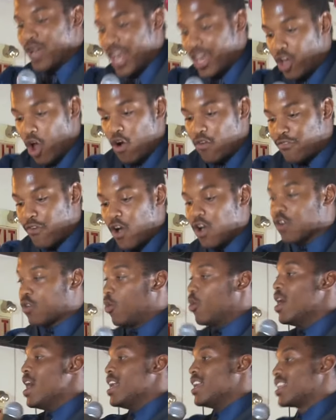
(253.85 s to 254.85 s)
when they go
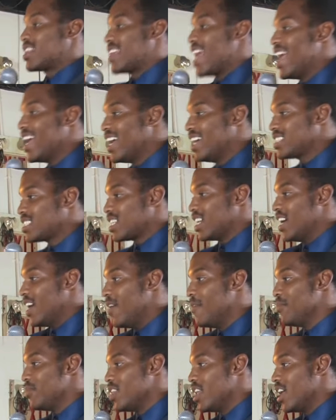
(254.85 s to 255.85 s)
vertical. Maybe, he's, is, maybe he's
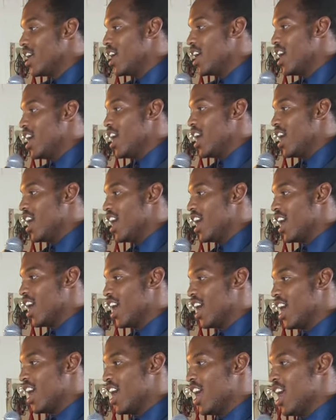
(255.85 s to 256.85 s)
letting them loose. Maybe he's letting
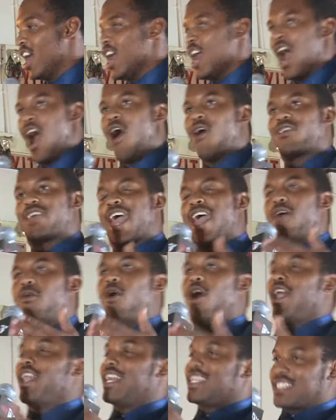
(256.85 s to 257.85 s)
them go too far away. Okay,
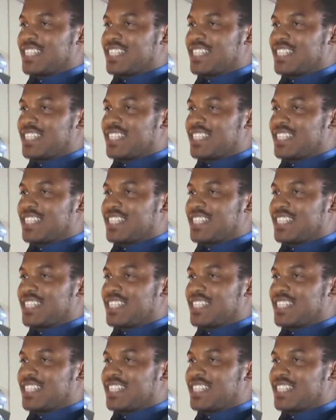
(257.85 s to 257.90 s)
well,